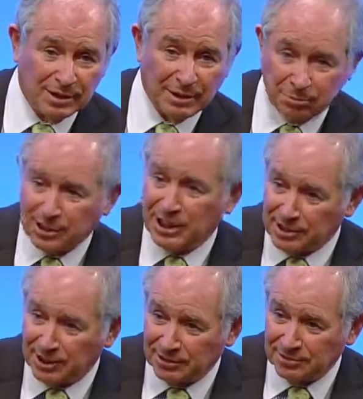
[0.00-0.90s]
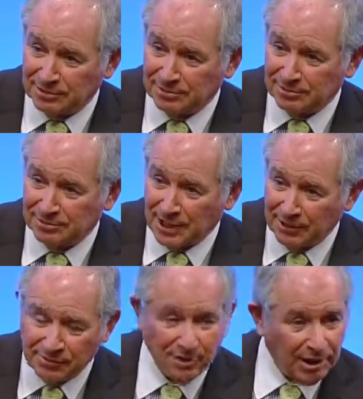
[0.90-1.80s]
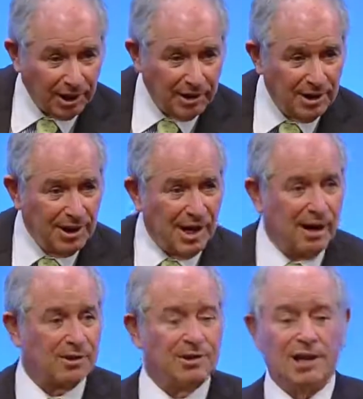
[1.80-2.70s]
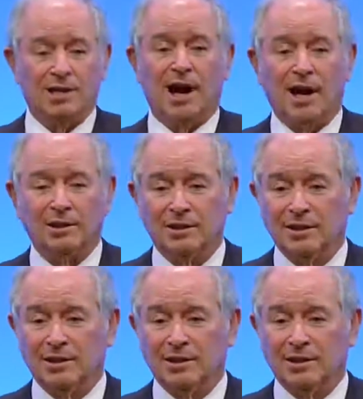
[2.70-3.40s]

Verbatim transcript: and pleasant and funny. How can they not?